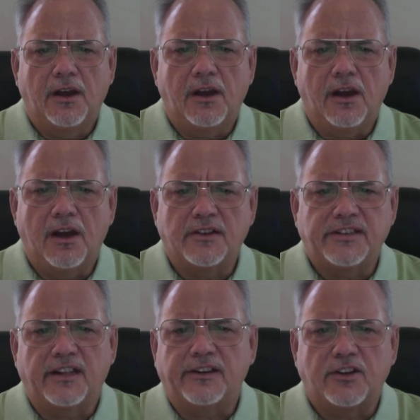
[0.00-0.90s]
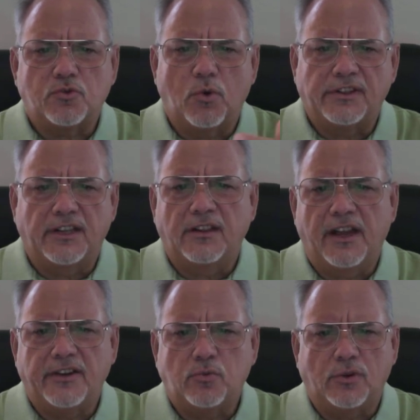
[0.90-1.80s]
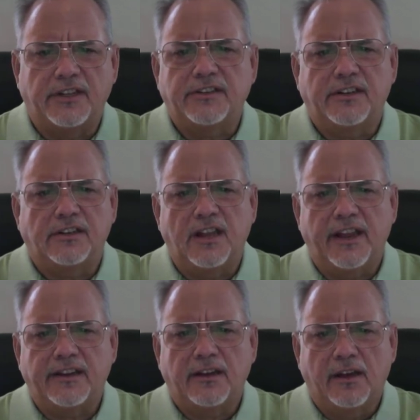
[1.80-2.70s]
telling us what they liked, what they didn't like,